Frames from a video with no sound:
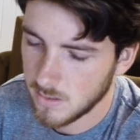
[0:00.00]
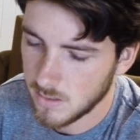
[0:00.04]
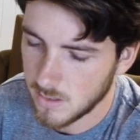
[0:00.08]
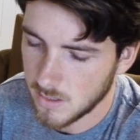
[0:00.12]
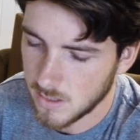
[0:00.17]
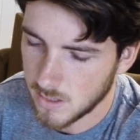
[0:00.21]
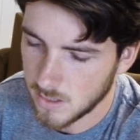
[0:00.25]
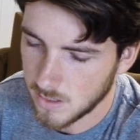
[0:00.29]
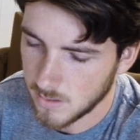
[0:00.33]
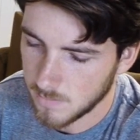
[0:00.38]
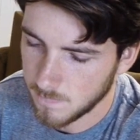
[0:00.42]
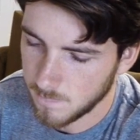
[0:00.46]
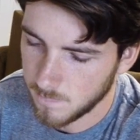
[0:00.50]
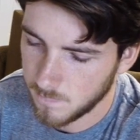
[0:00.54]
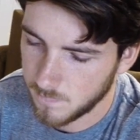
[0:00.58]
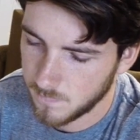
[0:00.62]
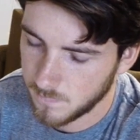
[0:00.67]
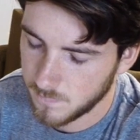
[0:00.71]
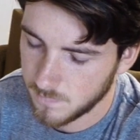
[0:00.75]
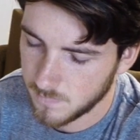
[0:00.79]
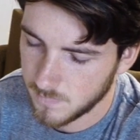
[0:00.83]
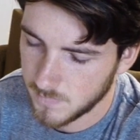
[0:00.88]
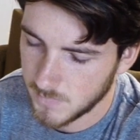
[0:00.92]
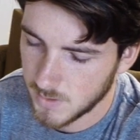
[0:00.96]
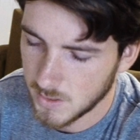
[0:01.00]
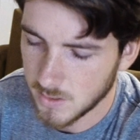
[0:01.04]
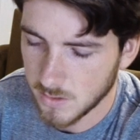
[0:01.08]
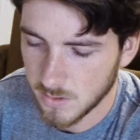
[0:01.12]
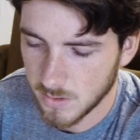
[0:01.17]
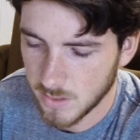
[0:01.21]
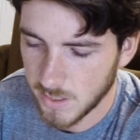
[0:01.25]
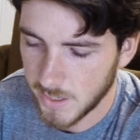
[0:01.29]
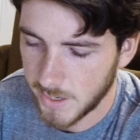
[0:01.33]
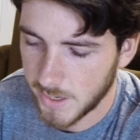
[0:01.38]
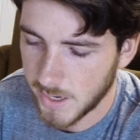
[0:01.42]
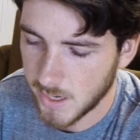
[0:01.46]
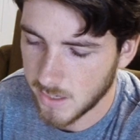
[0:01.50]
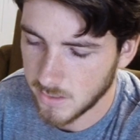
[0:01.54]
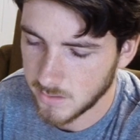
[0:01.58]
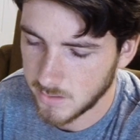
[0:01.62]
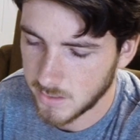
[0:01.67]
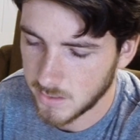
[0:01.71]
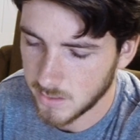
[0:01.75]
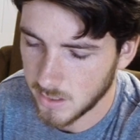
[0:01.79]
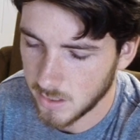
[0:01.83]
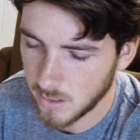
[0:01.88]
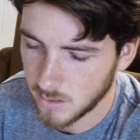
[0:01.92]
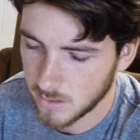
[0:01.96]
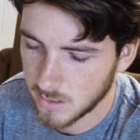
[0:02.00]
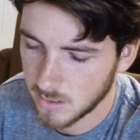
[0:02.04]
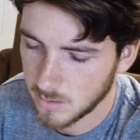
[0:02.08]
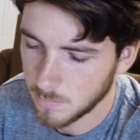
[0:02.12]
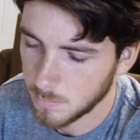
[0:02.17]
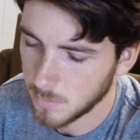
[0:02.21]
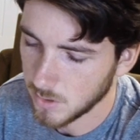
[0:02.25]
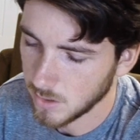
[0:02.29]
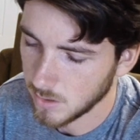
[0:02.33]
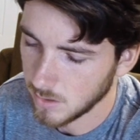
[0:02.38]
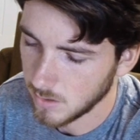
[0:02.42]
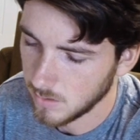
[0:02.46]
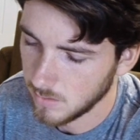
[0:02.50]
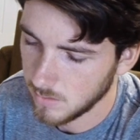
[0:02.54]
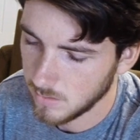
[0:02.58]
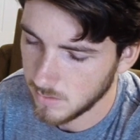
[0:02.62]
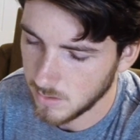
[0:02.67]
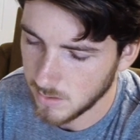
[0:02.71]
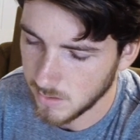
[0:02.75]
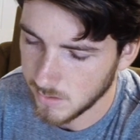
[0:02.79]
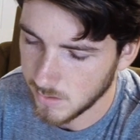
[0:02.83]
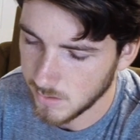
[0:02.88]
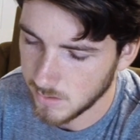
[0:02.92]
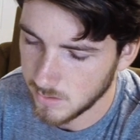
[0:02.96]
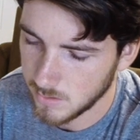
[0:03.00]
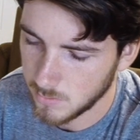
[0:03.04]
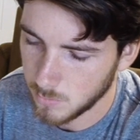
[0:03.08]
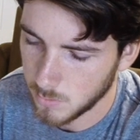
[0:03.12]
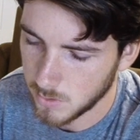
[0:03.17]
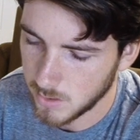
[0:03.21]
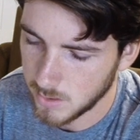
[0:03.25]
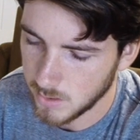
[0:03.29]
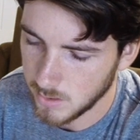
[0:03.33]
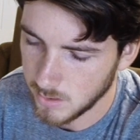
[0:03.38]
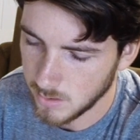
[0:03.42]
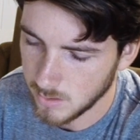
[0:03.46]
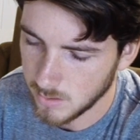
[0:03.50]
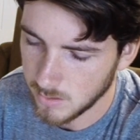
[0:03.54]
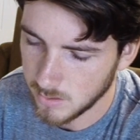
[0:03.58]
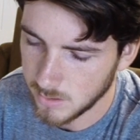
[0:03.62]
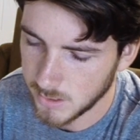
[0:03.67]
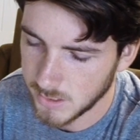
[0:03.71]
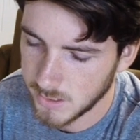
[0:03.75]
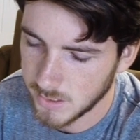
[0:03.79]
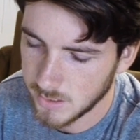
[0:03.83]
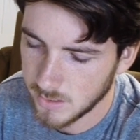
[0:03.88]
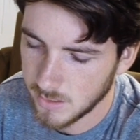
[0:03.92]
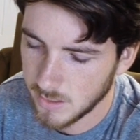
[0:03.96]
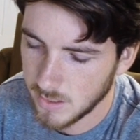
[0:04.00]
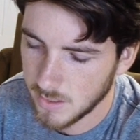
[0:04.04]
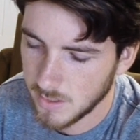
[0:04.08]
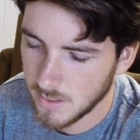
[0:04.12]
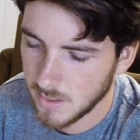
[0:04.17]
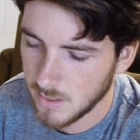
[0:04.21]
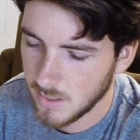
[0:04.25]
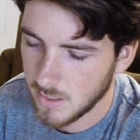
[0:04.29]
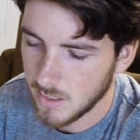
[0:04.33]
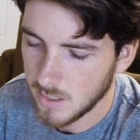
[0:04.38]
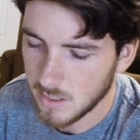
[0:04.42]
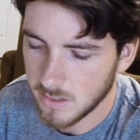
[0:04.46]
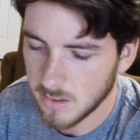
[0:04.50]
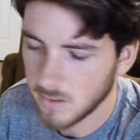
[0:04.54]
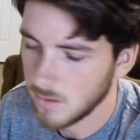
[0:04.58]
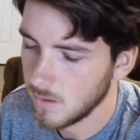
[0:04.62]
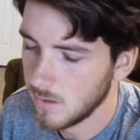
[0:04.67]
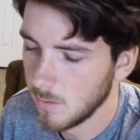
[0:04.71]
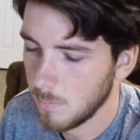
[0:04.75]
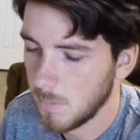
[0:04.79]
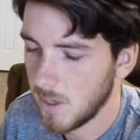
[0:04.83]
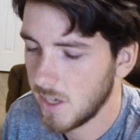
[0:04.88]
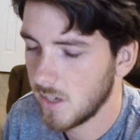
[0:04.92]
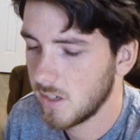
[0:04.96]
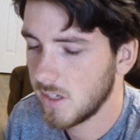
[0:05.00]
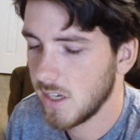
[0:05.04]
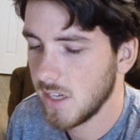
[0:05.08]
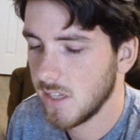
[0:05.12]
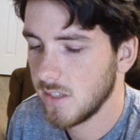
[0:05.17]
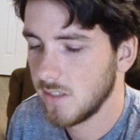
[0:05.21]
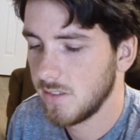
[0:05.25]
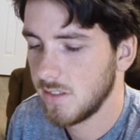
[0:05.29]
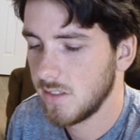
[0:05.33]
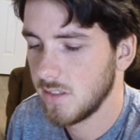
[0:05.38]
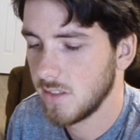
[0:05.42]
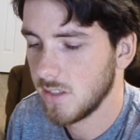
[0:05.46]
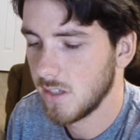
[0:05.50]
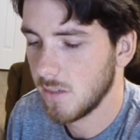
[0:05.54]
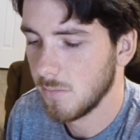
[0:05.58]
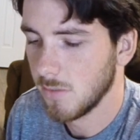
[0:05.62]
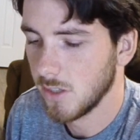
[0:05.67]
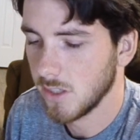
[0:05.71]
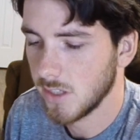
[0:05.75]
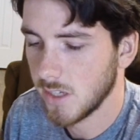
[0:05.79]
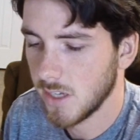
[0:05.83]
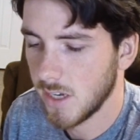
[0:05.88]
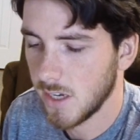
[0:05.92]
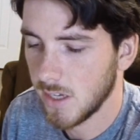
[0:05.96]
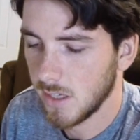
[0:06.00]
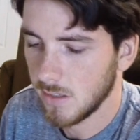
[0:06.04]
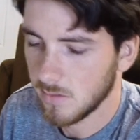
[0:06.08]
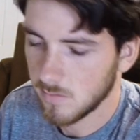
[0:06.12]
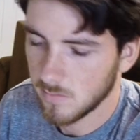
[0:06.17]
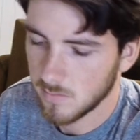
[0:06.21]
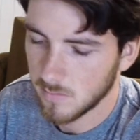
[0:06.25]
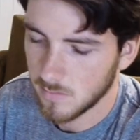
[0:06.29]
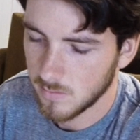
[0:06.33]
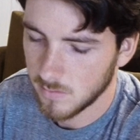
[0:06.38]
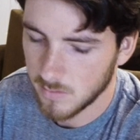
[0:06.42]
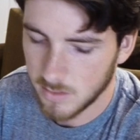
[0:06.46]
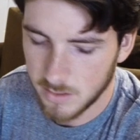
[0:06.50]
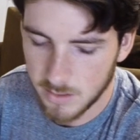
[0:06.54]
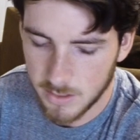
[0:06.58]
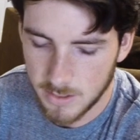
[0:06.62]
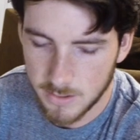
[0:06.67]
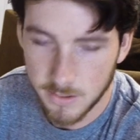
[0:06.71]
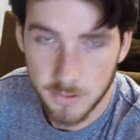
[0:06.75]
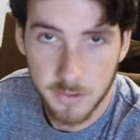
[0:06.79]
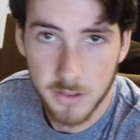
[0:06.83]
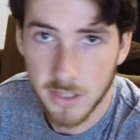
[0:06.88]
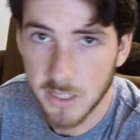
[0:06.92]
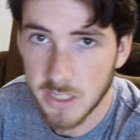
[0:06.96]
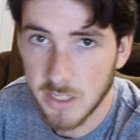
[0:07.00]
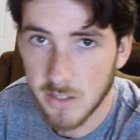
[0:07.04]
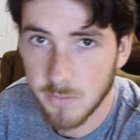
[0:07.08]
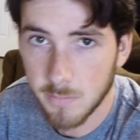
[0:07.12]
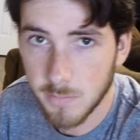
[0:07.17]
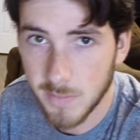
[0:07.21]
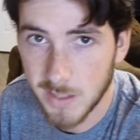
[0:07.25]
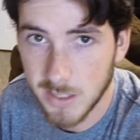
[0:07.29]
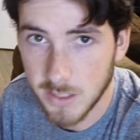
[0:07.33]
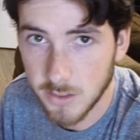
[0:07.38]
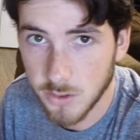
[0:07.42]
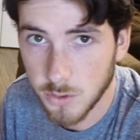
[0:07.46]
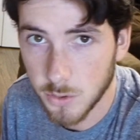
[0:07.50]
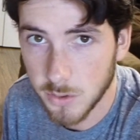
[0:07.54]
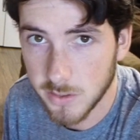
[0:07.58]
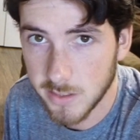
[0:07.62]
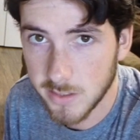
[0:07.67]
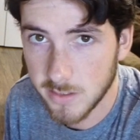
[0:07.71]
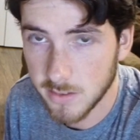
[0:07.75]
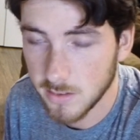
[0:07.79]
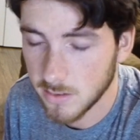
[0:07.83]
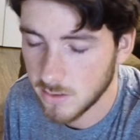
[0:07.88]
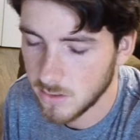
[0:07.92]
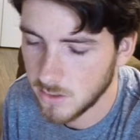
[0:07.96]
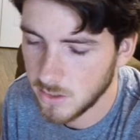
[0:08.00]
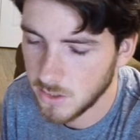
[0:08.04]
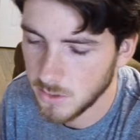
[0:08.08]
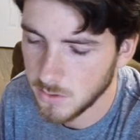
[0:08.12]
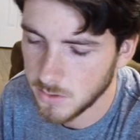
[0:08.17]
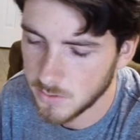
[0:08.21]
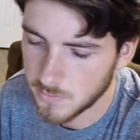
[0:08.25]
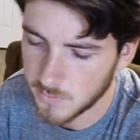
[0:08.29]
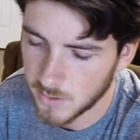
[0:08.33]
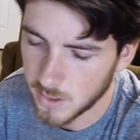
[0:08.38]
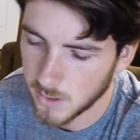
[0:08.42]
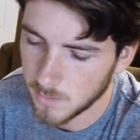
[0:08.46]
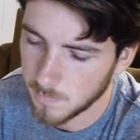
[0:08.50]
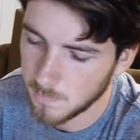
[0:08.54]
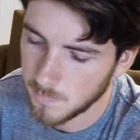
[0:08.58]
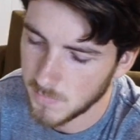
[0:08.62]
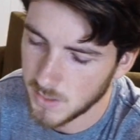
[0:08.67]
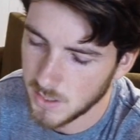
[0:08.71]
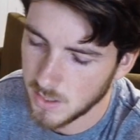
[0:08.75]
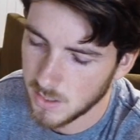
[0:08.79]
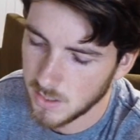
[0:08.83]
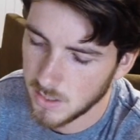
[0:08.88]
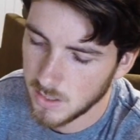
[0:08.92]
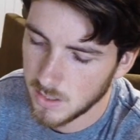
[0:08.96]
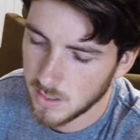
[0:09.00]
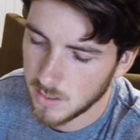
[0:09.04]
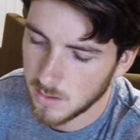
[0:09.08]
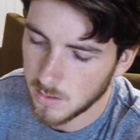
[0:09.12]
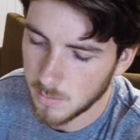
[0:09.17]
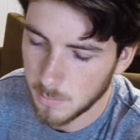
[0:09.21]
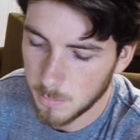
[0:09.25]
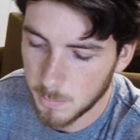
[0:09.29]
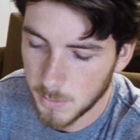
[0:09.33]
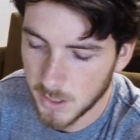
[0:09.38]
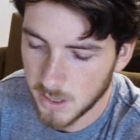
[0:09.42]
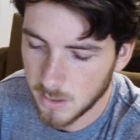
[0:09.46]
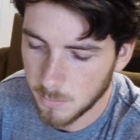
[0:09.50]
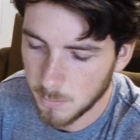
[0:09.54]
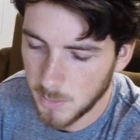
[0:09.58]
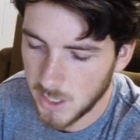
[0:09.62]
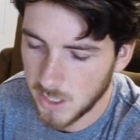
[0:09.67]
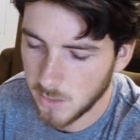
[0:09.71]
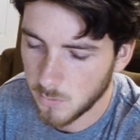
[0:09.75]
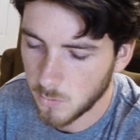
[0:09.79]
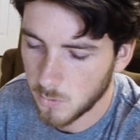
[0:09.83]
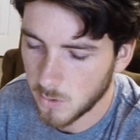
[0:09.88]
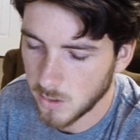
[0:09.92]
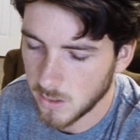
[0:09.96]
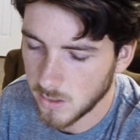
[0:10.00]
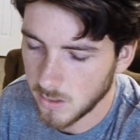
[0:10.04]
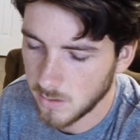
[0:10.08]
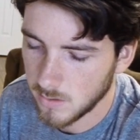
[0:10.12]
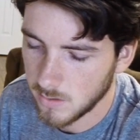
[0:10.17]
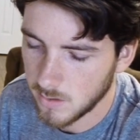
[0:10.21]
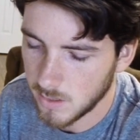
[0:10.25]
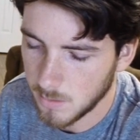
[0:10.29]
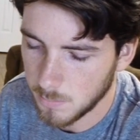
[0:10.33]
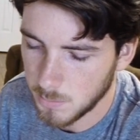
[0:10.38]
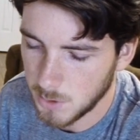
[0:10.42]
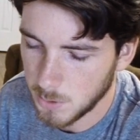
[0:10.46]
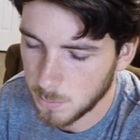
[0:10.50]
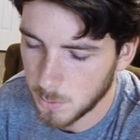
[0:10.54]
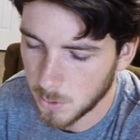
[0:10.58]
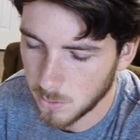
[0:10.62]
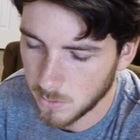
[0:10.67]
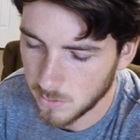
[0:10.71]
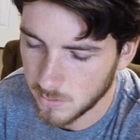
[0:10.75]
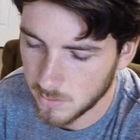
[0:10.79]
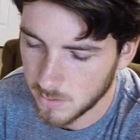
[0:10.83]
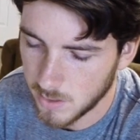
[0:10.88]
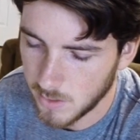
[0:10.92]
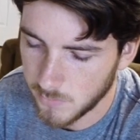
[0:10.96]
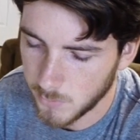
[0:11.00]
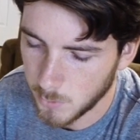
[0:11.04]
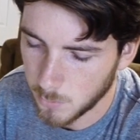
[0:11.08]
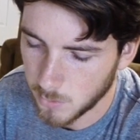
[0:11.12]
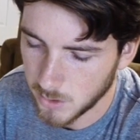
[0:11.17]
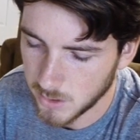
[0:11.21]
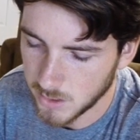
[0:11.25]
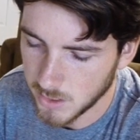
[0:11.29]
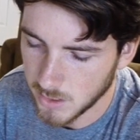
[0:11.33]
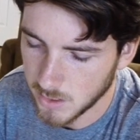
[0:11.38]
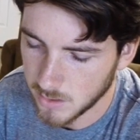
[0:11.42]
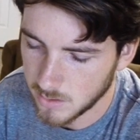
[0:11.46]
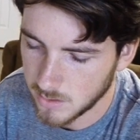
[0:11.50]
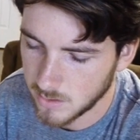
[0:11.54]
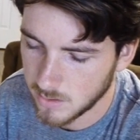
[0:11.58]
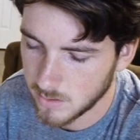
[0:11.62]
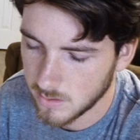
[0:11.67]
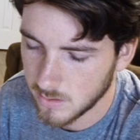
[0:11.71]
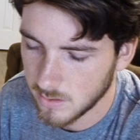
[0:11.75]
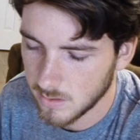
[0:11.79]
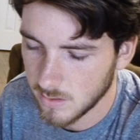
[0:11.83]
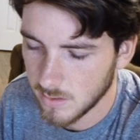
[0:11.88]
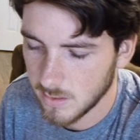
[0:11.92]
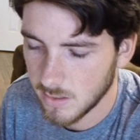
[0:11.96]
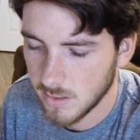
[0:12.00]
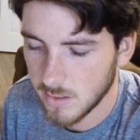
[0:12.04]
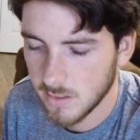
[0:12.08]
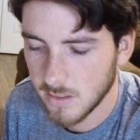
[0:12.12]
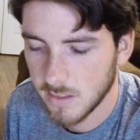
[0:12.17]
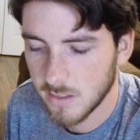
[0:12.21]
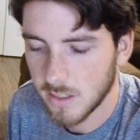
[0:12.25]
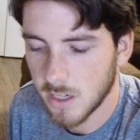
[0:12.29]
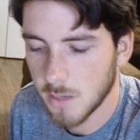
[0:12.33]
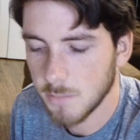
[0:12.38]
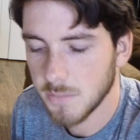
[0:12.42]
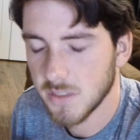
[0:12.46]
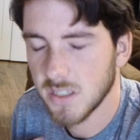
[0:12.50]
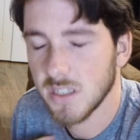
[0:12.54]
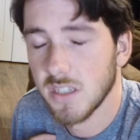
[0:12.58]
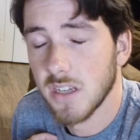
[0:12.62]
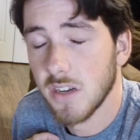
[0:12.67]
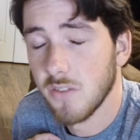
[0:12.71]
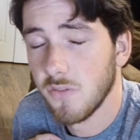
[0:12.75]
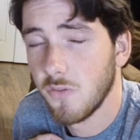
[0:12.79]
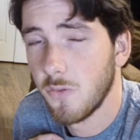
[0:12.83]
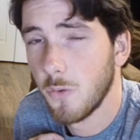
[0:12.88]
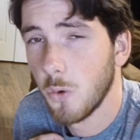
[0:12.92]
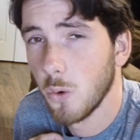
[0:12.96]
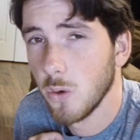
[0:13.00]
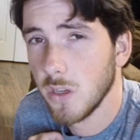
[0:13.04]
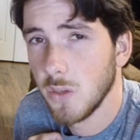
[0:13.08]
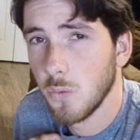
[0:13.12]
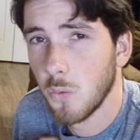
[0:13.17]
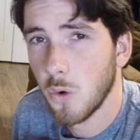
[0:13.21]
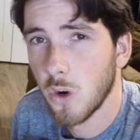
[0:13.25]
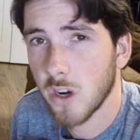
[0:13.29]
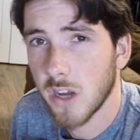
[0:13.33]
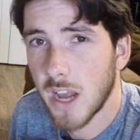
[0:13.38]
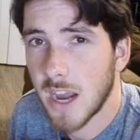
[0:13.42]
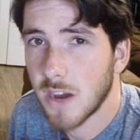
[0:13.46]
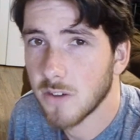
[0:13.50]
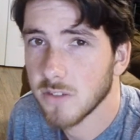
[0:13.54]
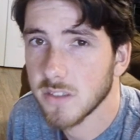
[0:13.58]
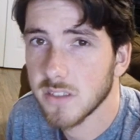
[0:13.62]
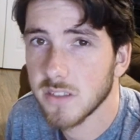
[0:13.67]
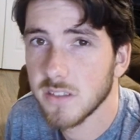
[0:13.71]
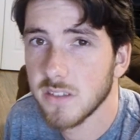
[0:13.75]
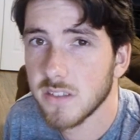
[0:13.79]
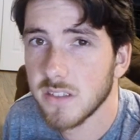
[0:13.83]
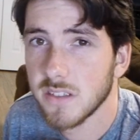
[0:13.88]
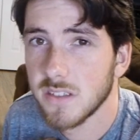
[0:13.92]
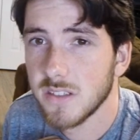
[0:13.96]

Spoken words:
So that kind of sucks, but it is what it is. And the bear canister I'm looking at, I don't think you have many choices to choose from. But the main one that everyone gets comes in at 41 ounces.